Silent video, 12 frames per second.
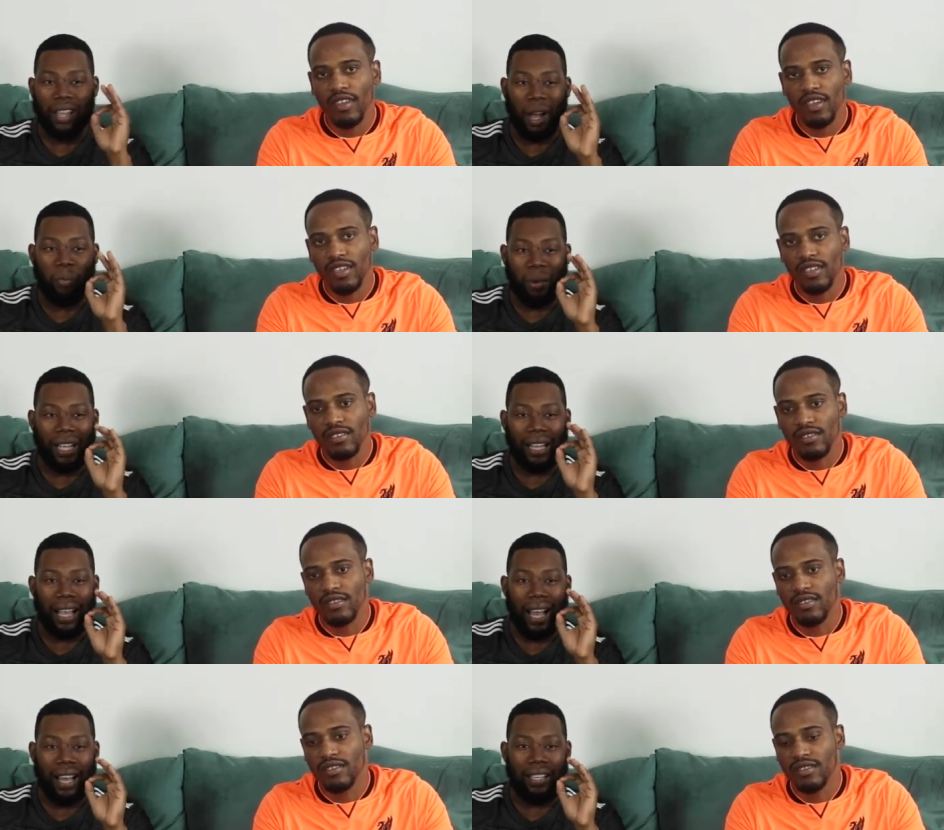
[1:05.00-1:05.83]
Speaker 1: top
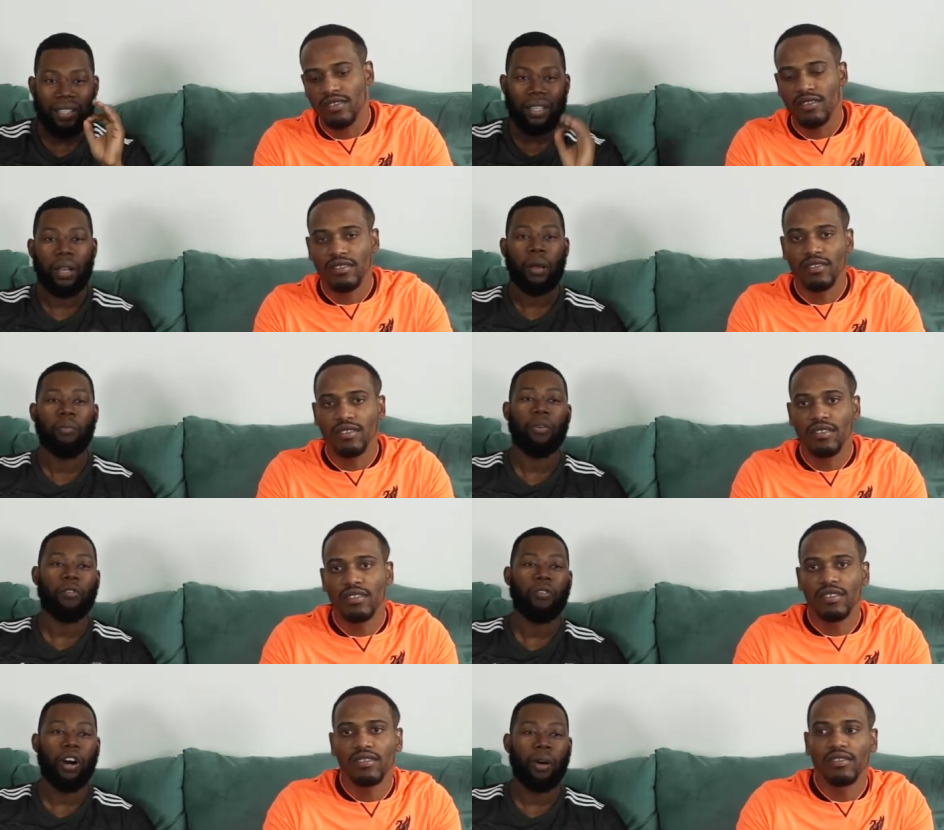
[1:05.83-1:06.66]
class
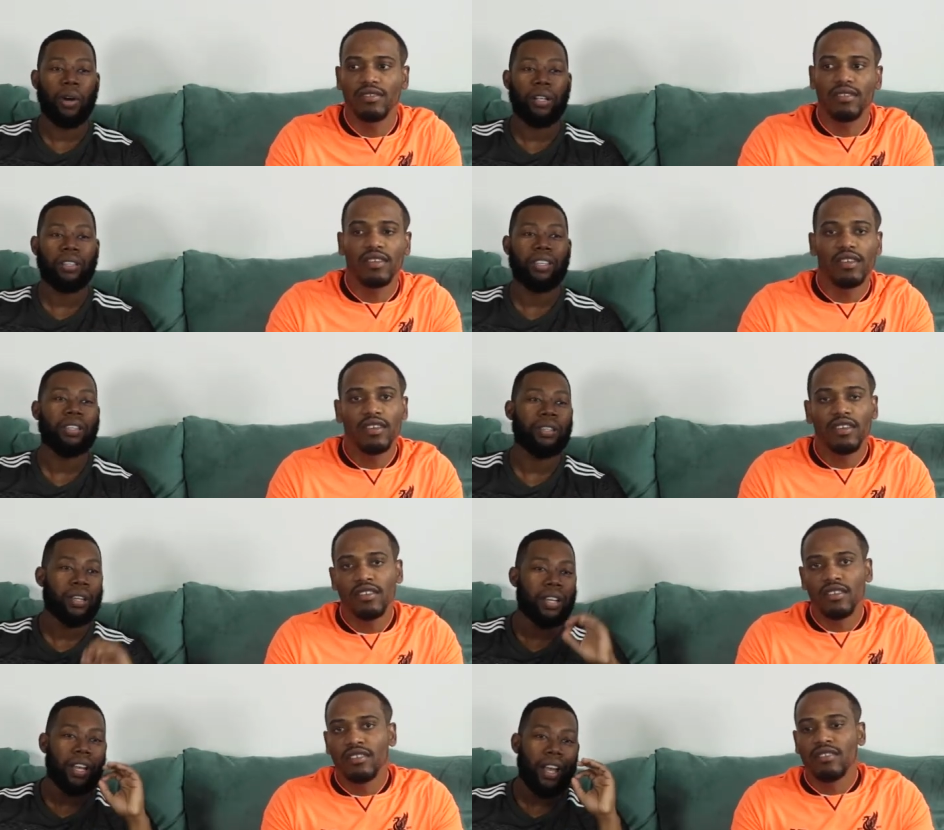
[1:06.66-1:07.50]
performances.
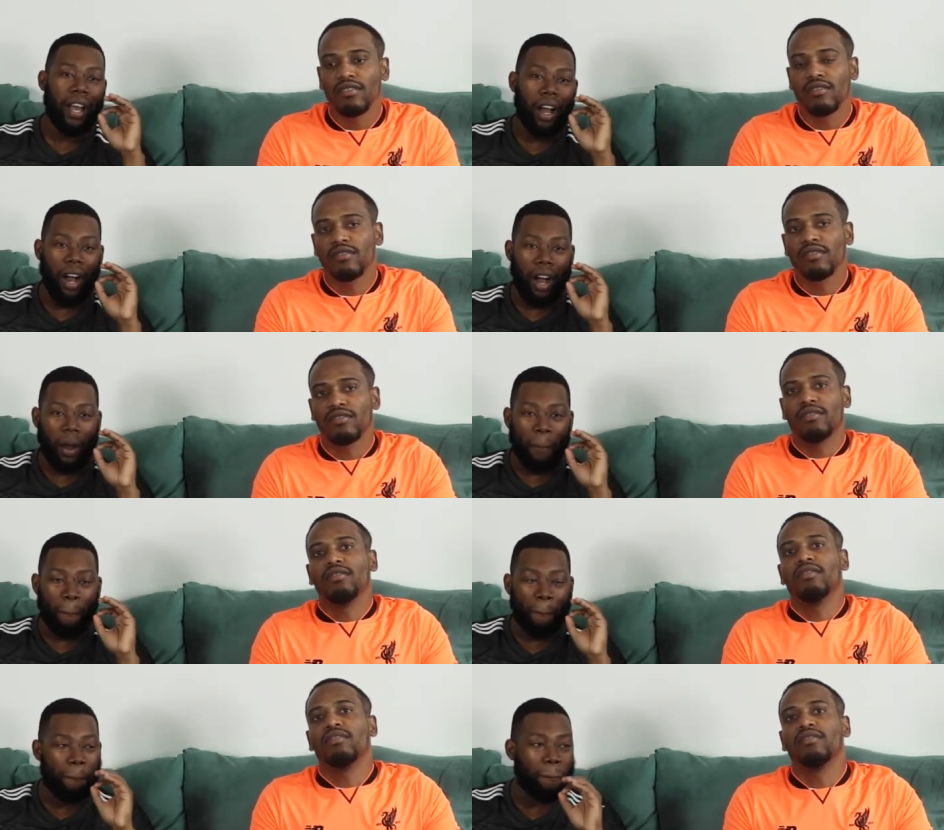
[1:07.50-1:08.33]

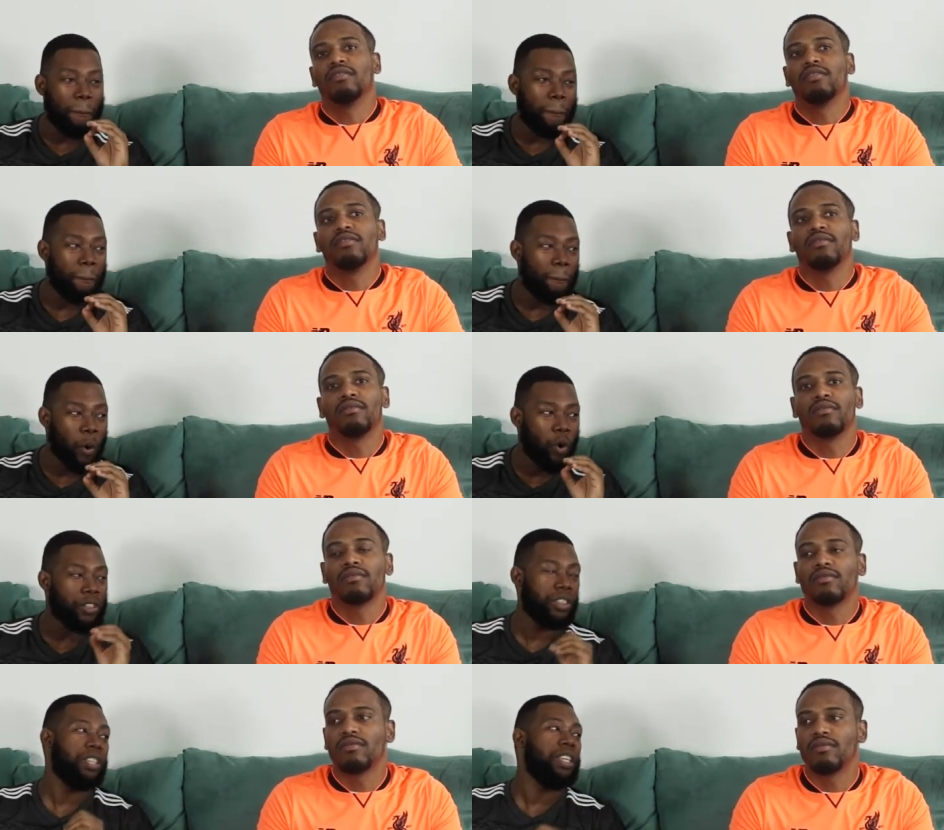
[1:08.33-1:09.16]

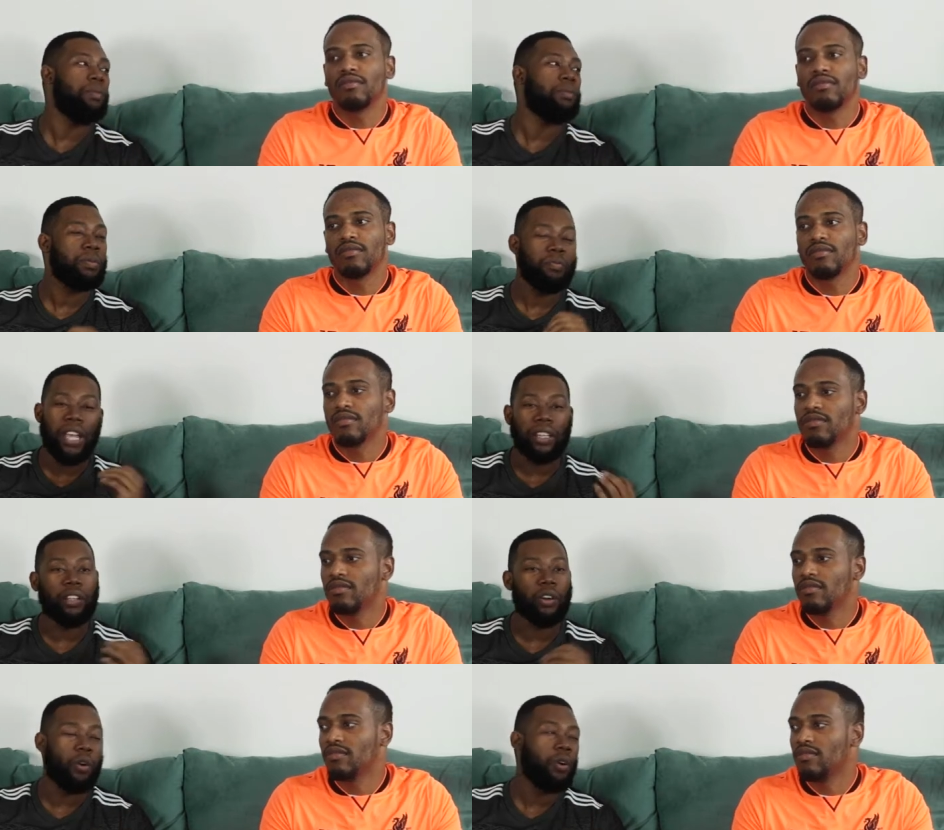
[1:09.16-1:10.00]
Both teams,
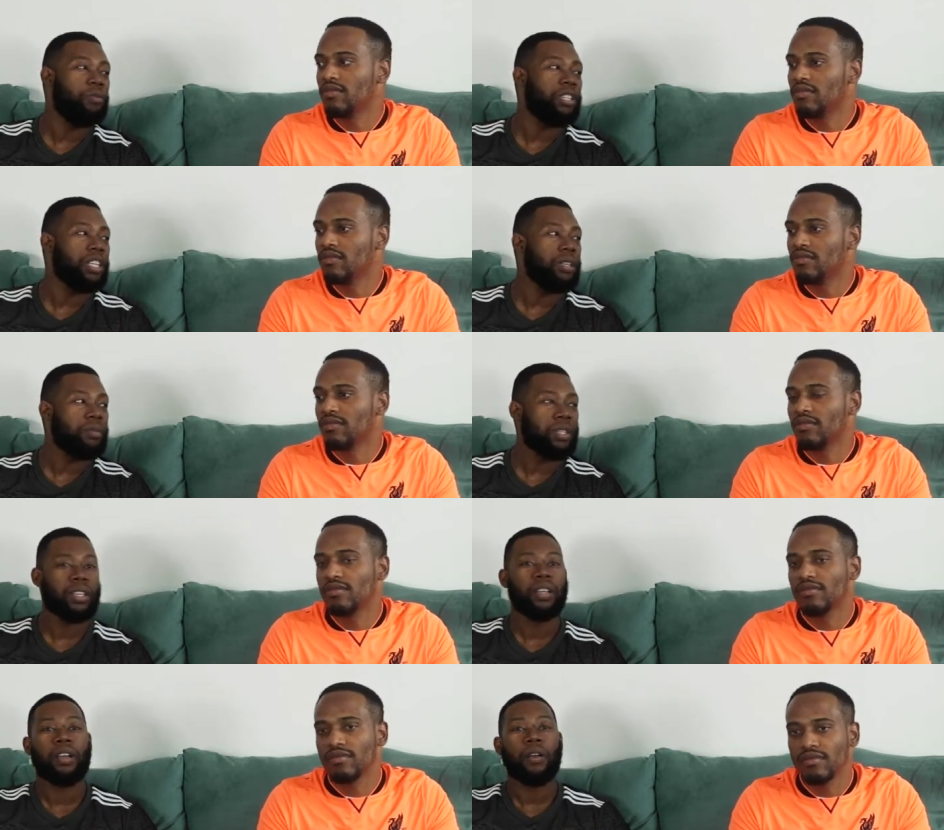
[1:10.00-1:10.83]
mainly the home
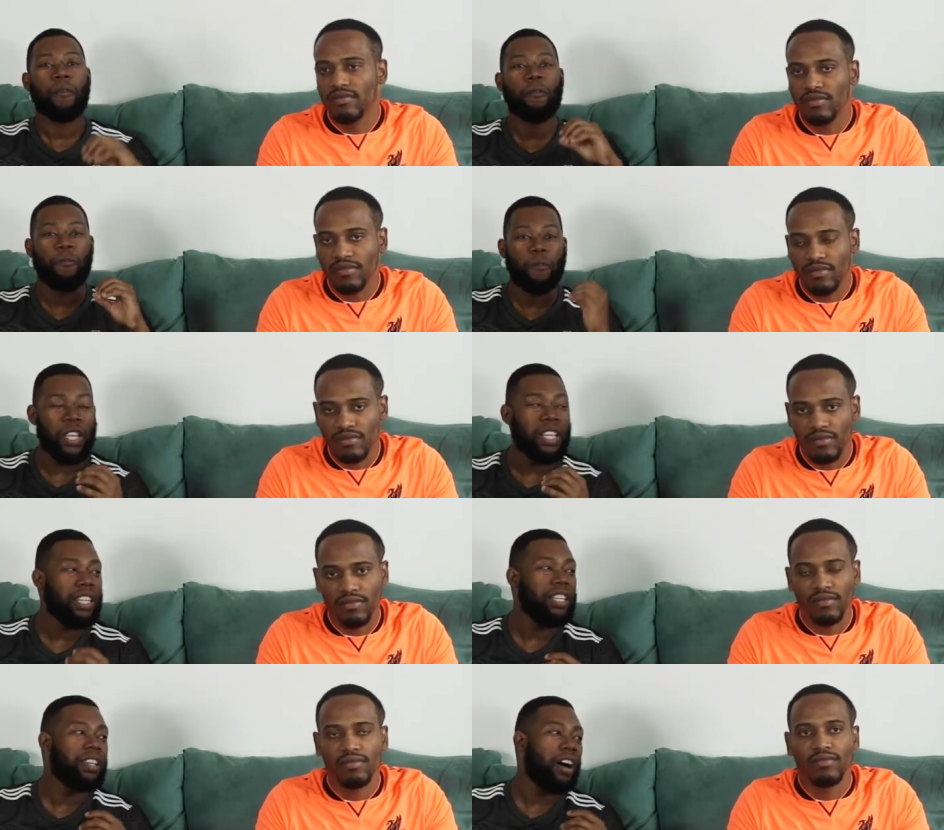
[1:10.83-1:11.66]
teams,
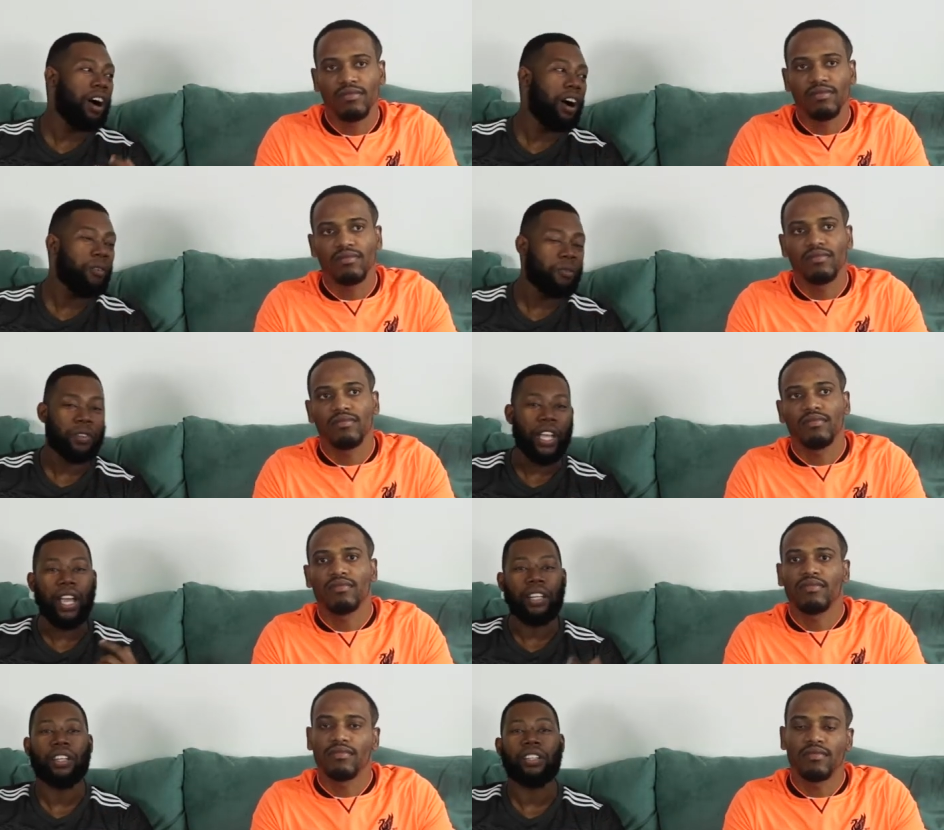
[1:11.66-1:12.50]
feeding off
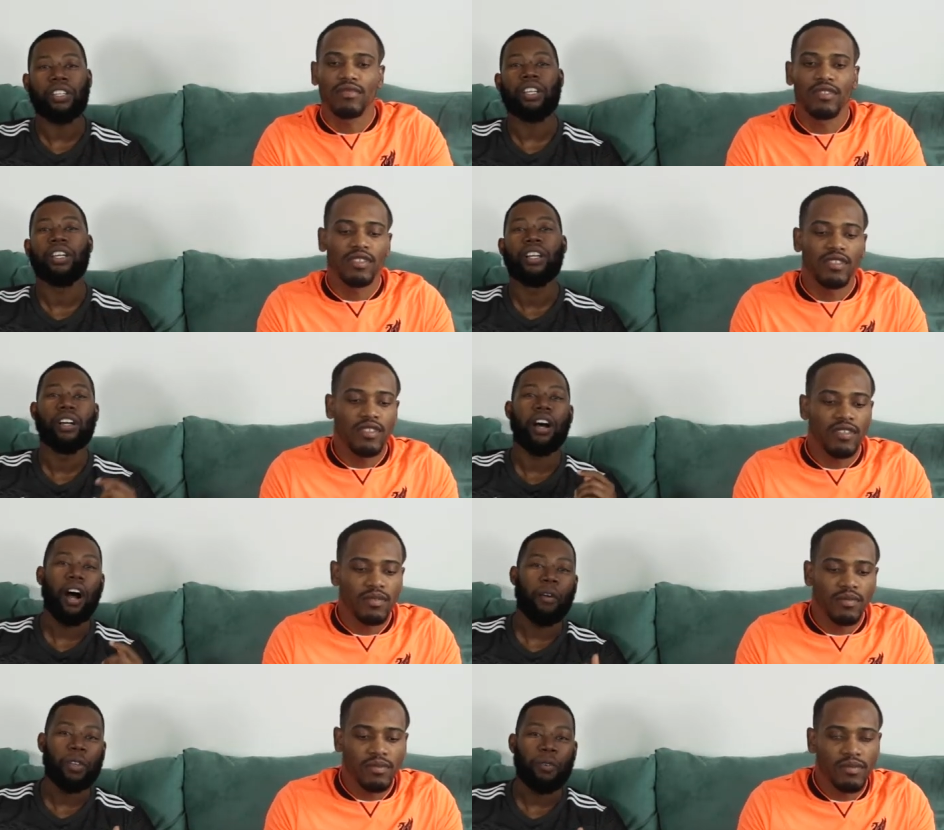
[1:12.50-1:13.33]
the energy
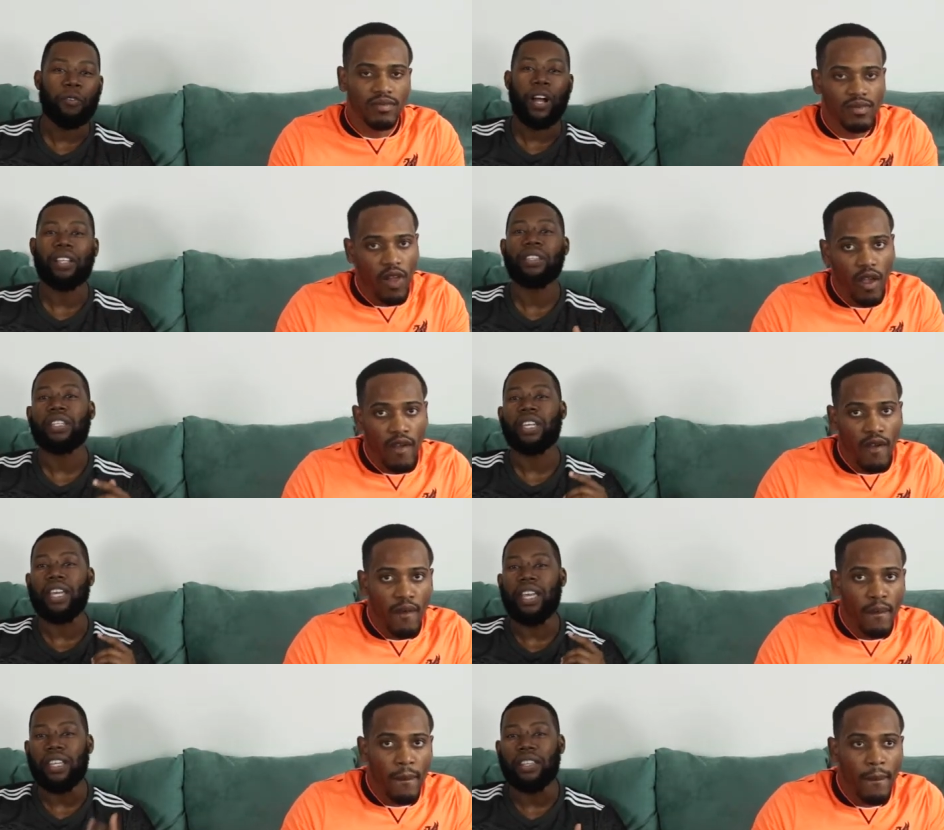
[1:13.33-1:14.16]
of the
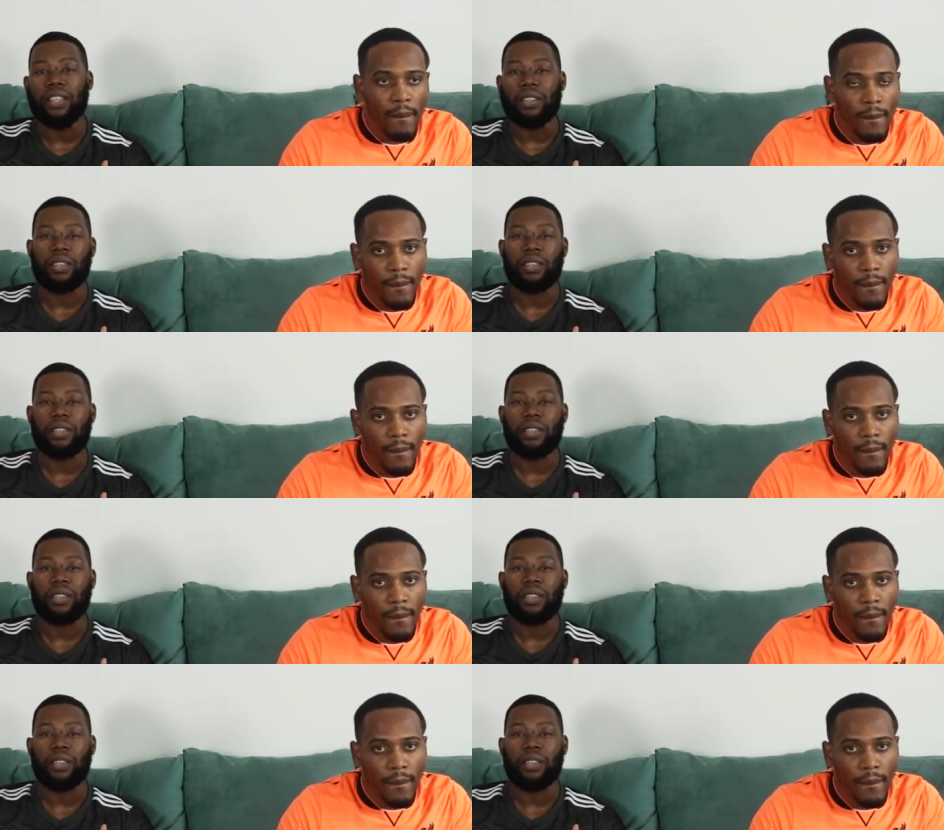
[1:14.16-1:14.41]
fans in the